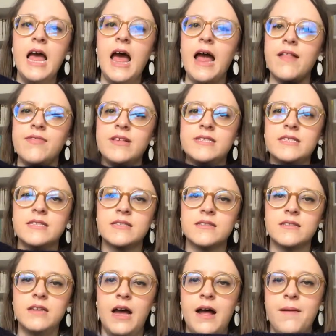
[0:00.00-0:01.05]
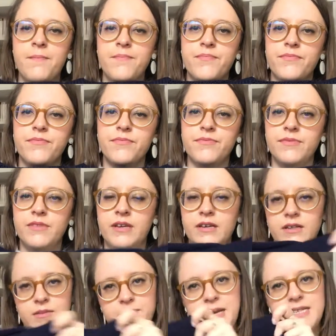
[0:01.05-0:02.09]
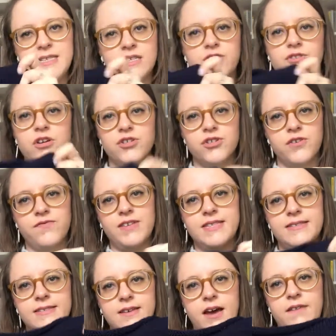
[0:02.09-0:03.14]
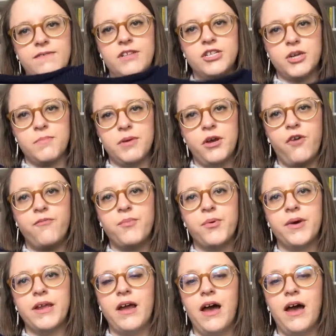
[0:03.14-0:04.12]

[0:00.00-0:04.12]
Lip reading: And this, the basic structure of this is kind of the jumping off point